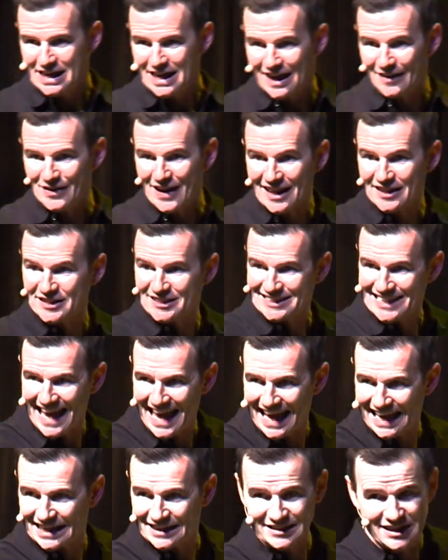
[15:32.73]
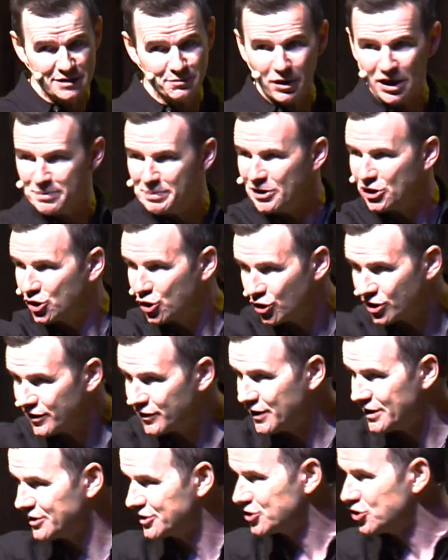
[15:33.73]
And that's talent. He might be good
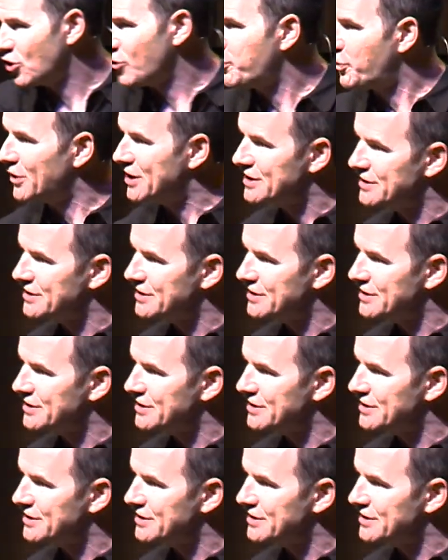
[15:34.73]
at this stuff, but